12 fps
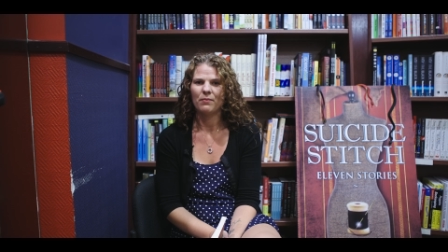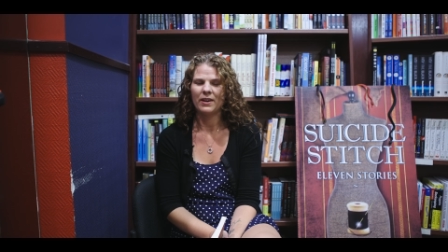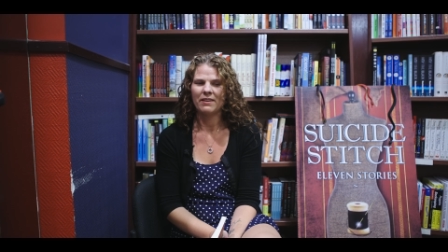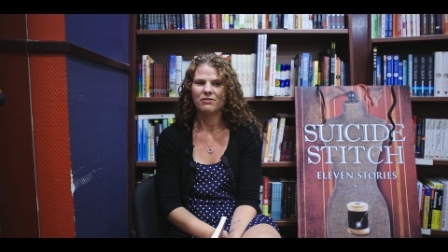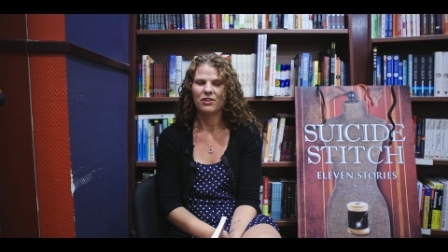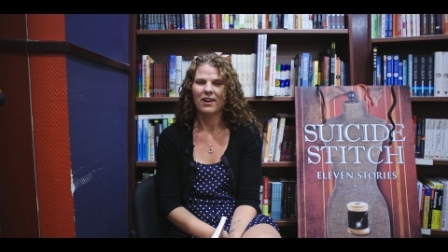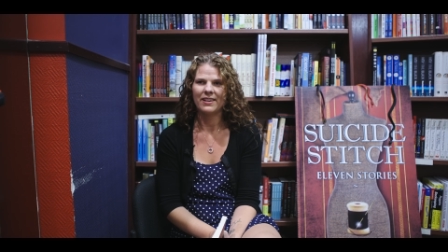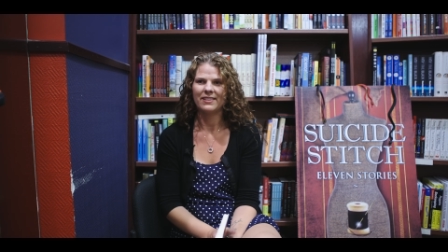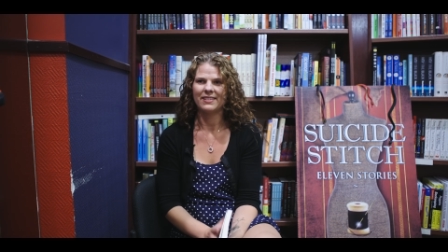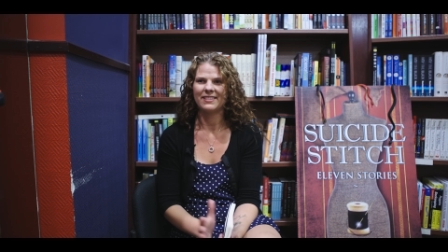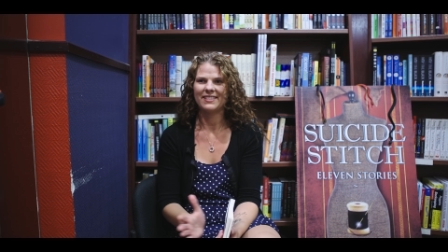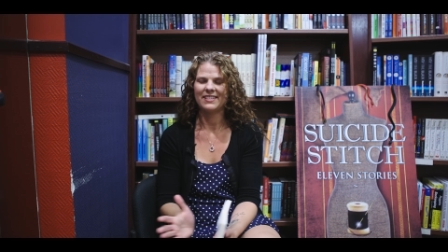when I've
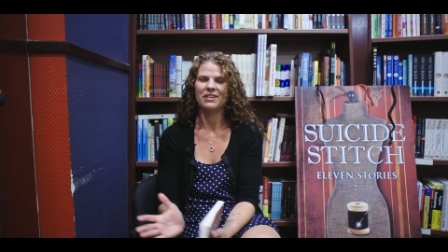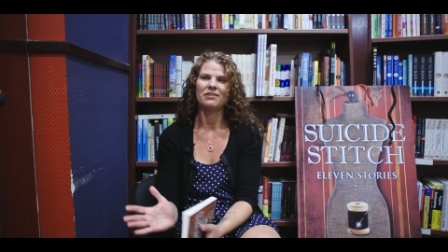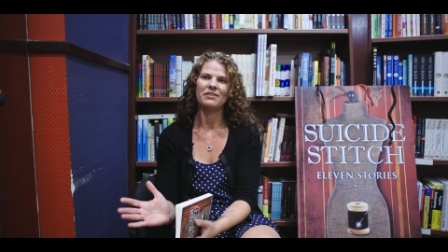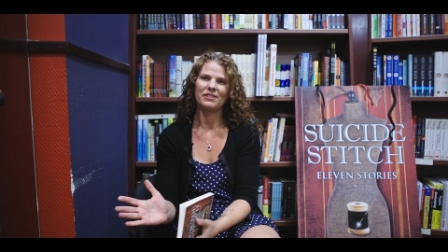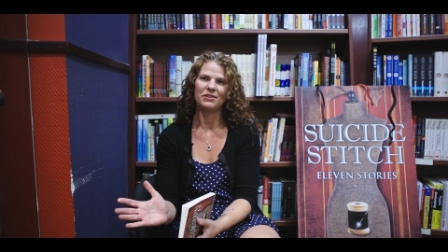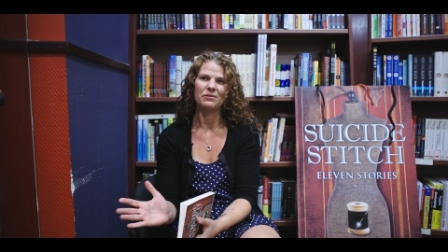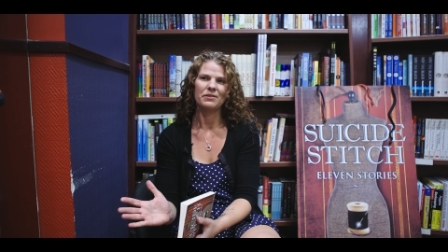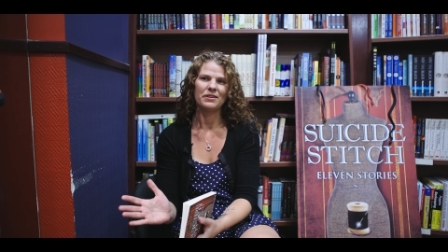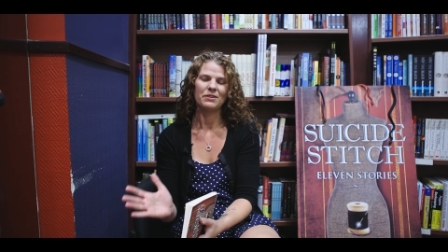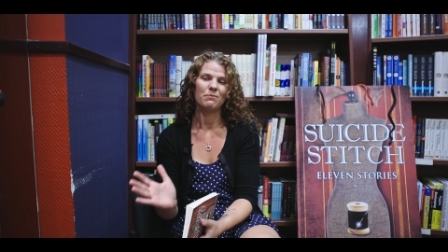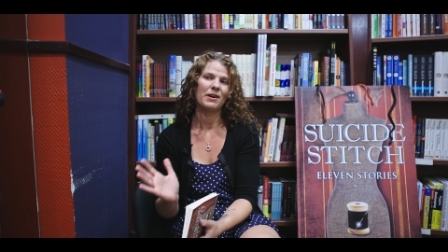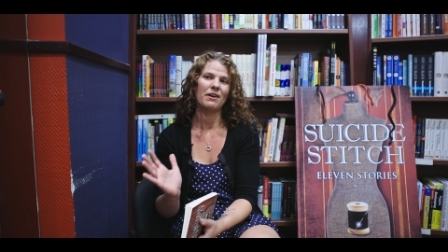tried to steer a
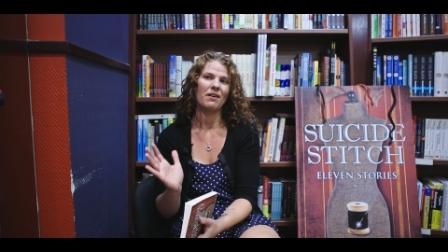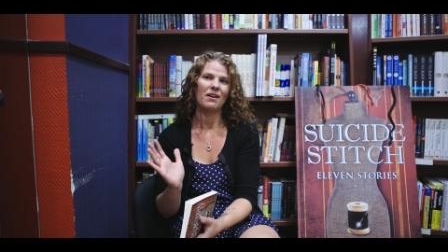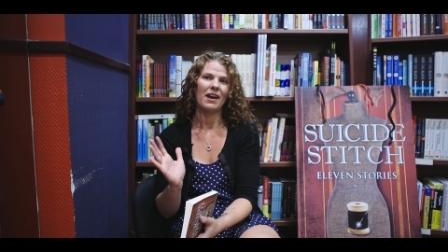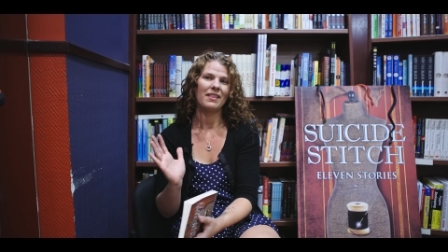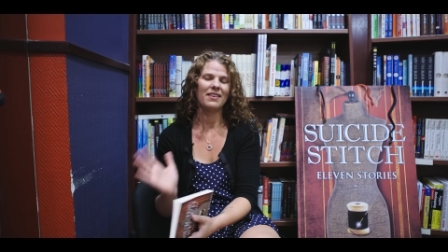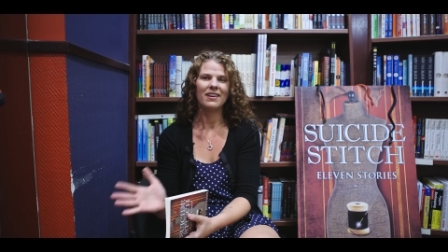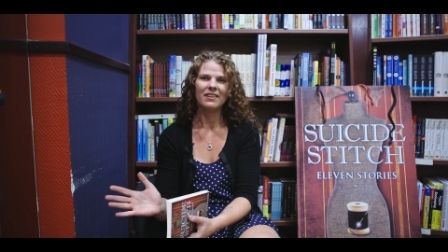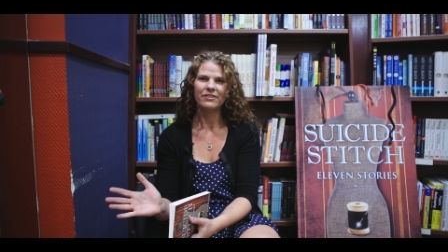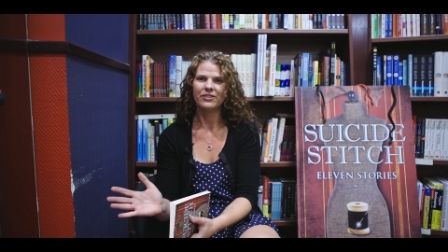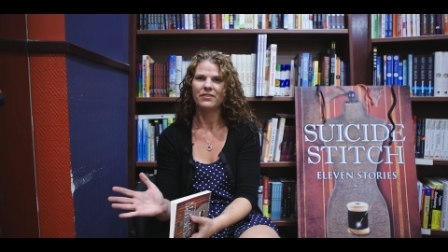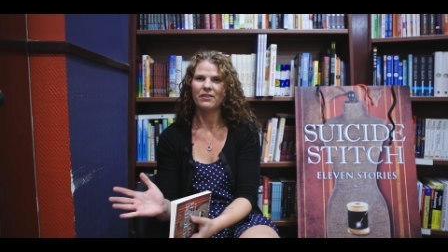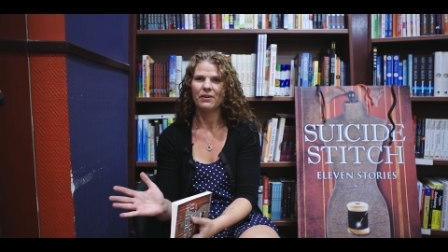story to where I think
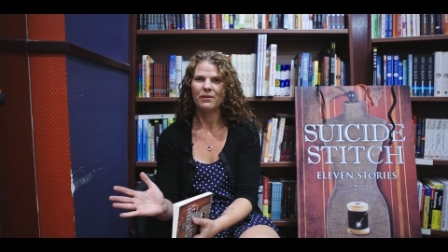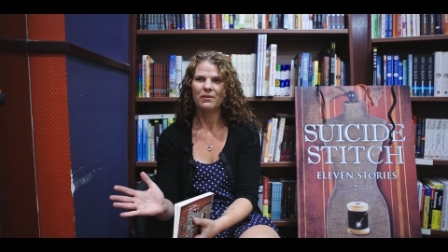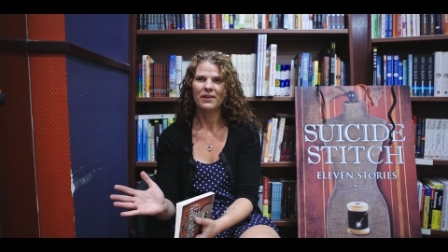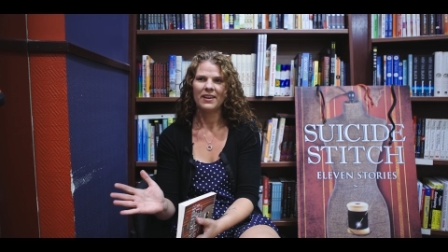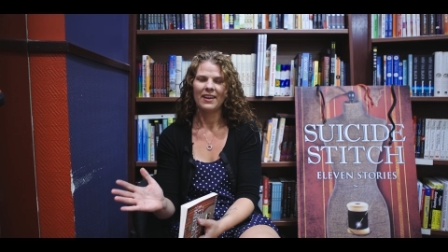it should go,